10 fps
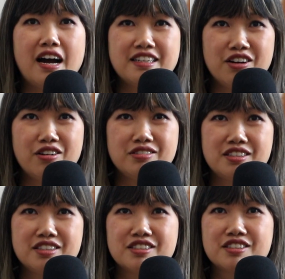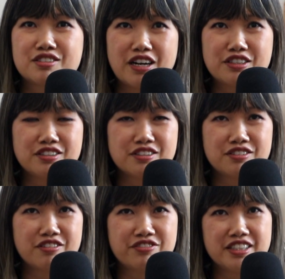I know this is just scratching the
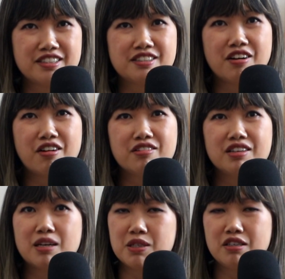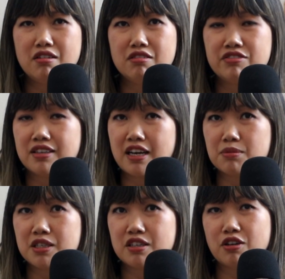surface, so let me know if you'd like
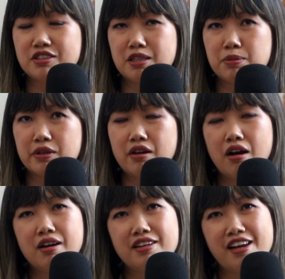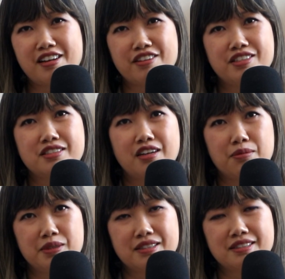me to go deeper on any of these
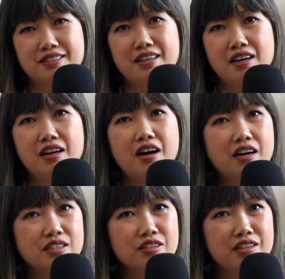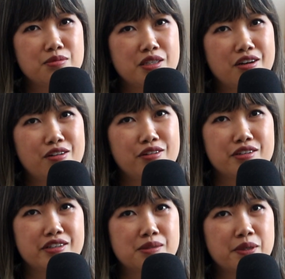topics. Also, let me know what
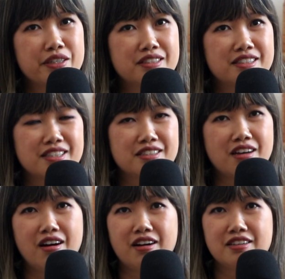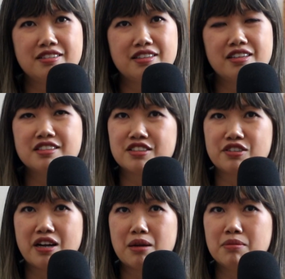your experience is on
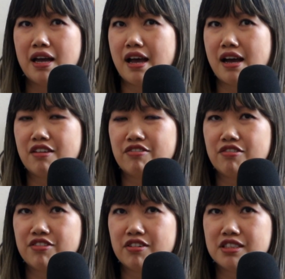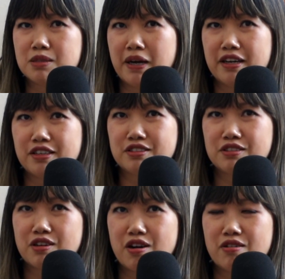Instagram and if you feel inspired to
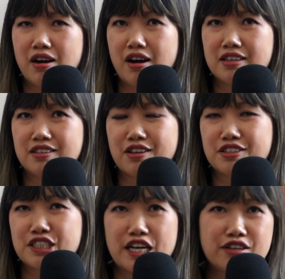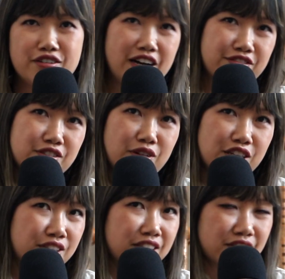grow on another channel after
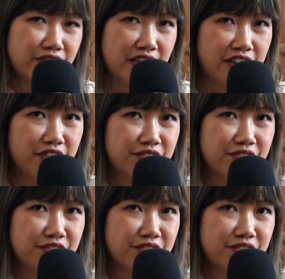watching this video.